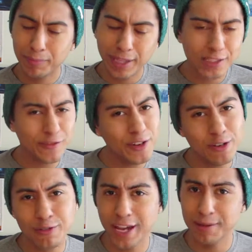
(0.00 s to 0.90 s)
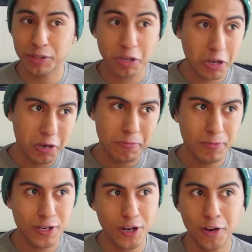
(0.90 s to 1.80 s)
and play some video games.
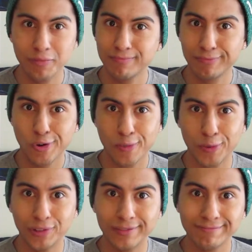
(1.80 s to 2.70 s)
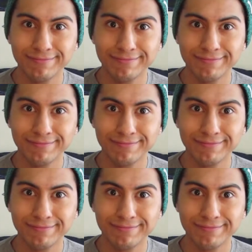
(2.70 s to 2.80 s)
You know, normal.